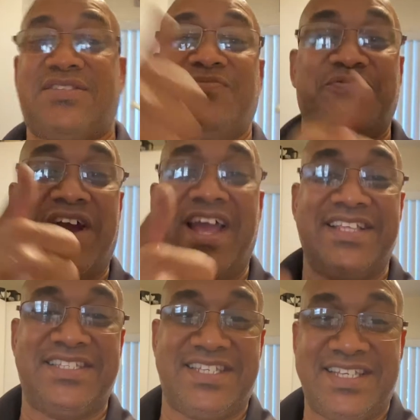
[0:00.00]

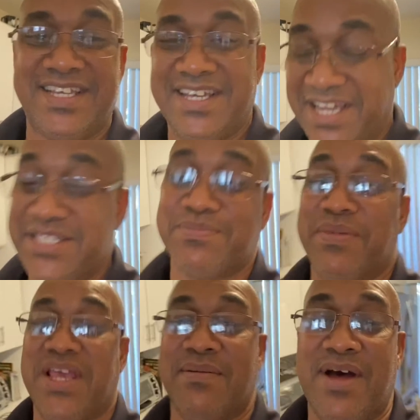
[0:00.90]
Friends, it's
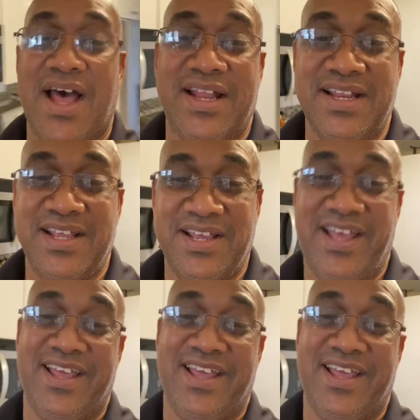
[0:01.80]
me, man.